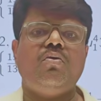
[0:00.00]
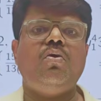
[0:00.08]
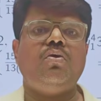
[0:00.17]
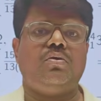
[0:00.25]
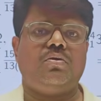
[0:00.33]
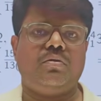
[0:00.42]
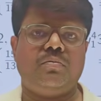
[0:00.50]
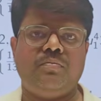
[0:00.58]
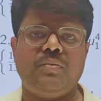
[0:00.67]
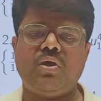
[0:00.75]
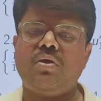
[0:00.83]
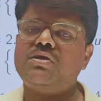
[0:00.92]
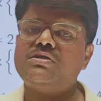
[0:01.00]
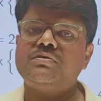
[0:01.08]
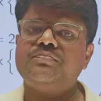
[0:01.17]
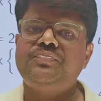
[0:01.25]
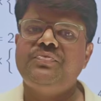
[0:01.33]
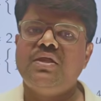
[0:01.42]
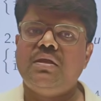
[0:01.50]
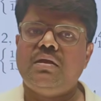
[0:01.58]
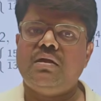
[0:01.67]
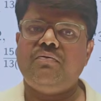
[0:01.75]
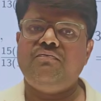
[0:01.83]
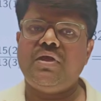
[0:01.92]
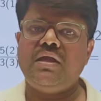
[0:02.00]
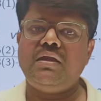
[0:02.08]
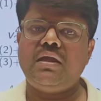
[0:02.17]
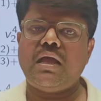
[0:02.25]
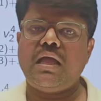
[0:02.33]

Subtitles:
own, because when